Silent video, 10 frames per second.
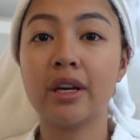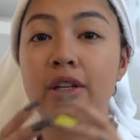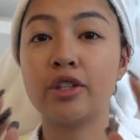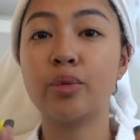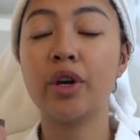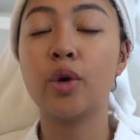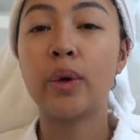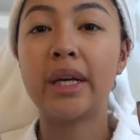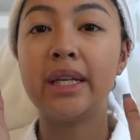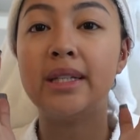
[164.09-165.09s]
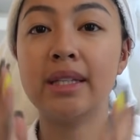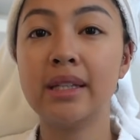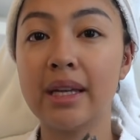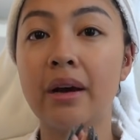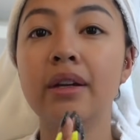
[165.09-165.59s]
I just wanna quickly
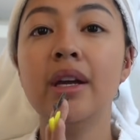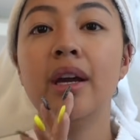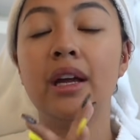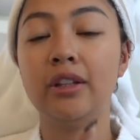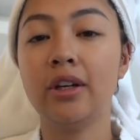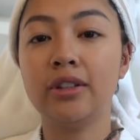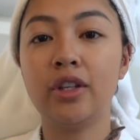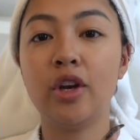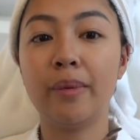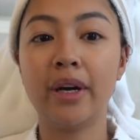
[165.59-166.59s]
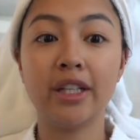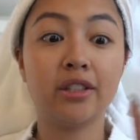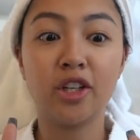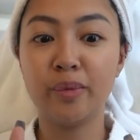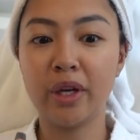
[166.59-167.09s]
sit down and talk to you about
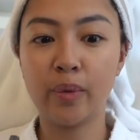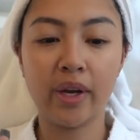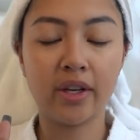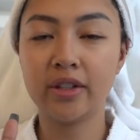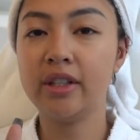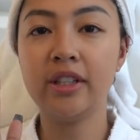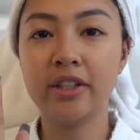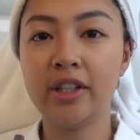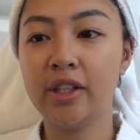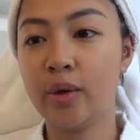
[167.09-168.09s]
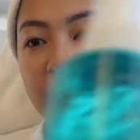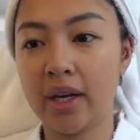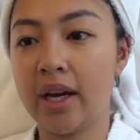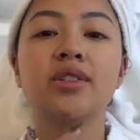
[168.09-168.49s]
it. It's gonna be quick, really, really quick.